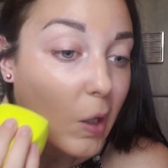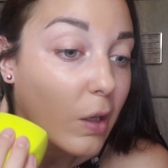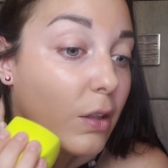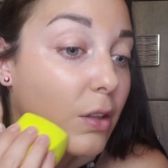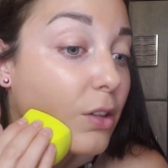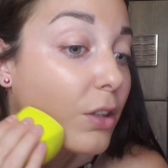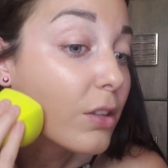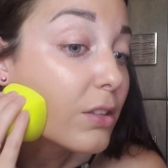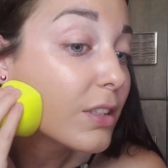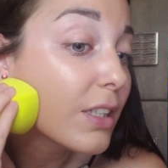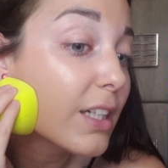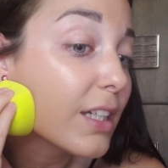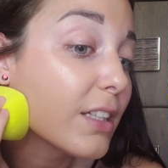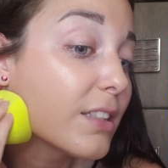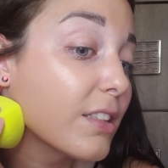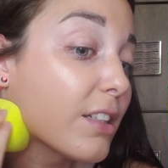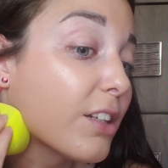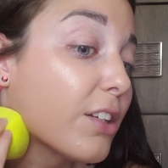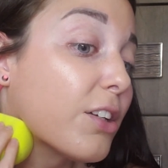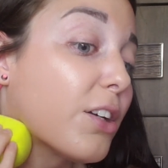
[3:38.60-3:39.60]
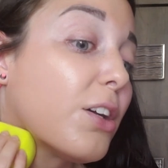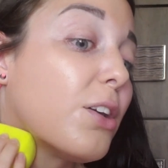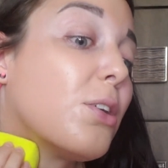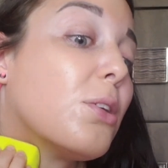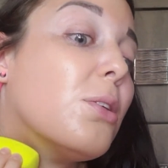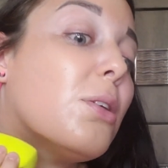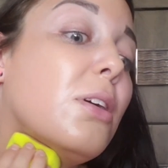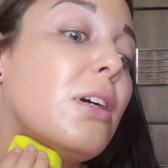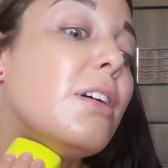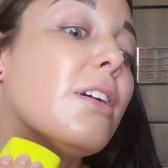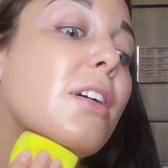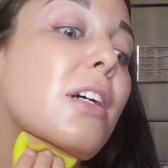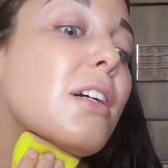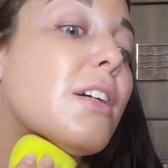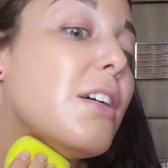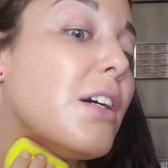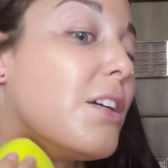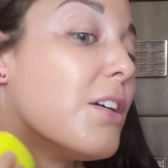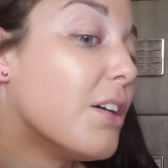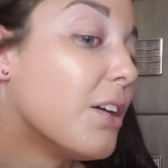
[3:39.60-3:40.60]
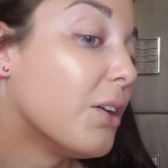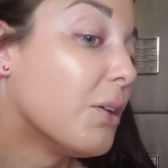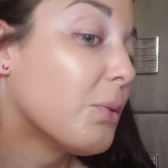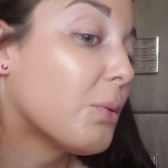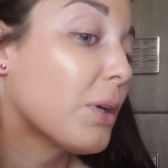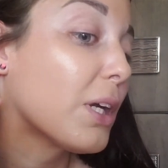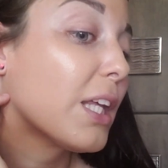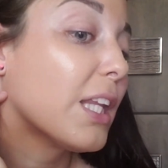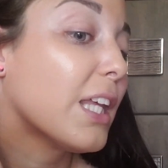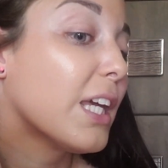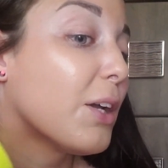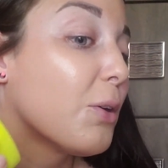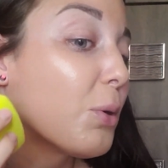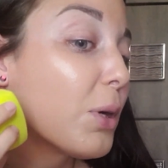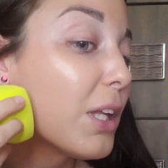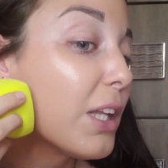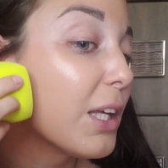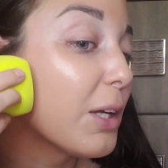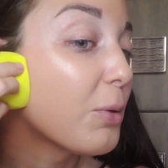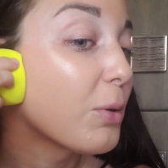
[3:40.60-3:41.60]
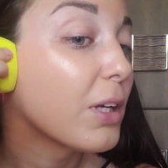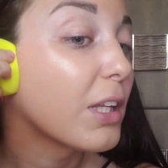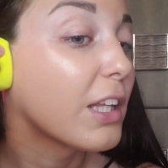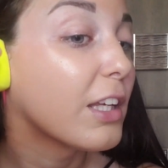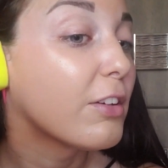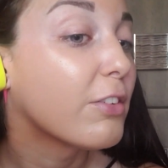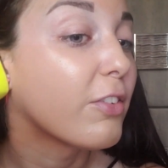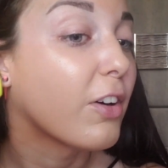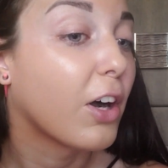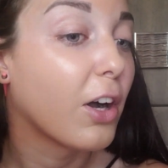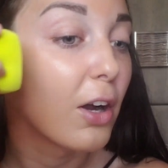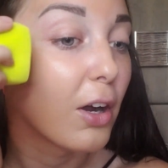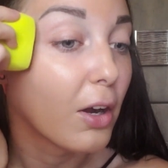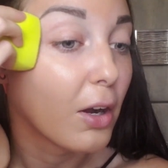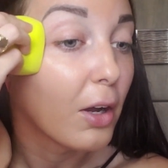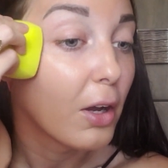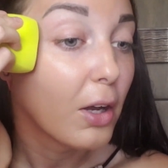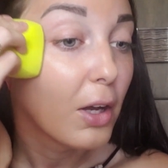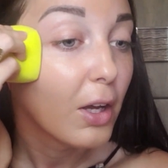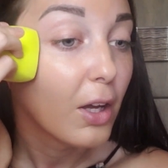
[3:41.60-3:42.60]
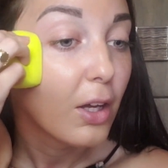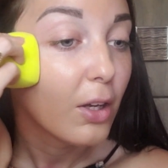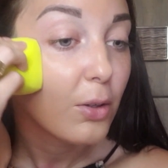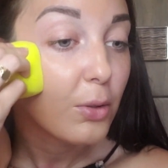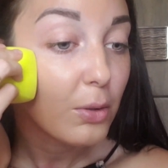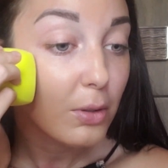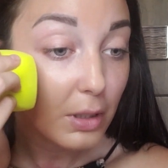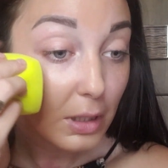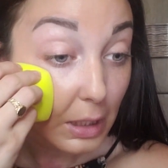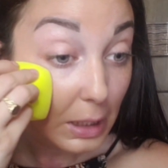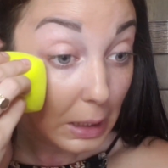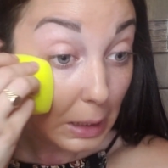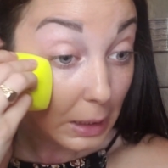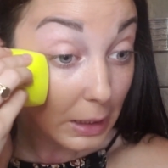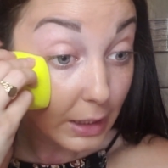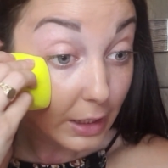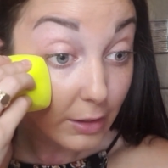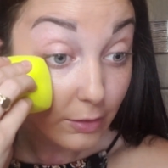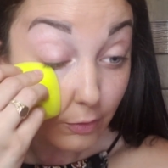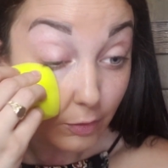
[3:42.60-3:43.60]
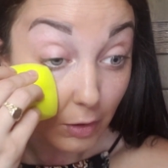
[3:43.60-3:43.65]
it looks like it's gonna go really, really, really far. Really